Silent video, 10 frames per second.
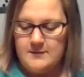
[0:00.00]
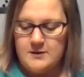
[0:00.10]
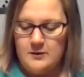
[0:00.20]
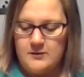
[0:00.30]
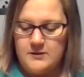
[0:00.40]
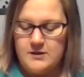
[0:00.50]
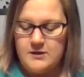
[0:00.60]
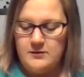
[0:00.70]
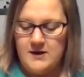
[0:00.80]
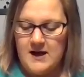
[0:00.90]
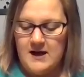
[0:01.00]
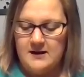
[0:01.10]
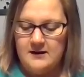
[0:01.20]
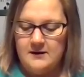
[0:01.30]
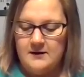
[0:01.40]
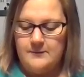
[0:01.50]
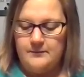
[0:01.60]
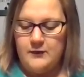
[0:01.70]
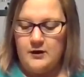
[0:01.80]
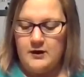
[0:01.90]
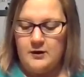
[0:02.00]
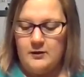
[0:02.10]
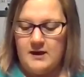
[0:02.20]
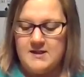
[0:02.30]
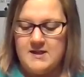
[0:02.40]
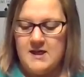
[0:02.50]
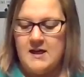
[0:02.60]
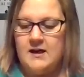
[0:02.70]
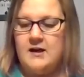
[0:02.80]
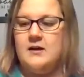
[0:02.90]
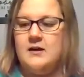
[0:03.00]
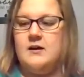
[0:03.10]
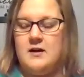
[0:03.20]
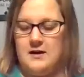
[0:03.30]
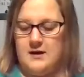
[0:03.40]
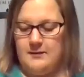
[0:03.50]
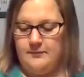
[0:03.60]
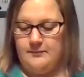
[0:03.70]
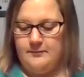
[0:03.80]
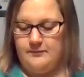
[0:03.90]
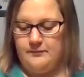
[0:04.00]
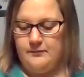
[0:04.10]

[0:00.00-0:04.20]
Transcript: So to do that, you're going to want to take and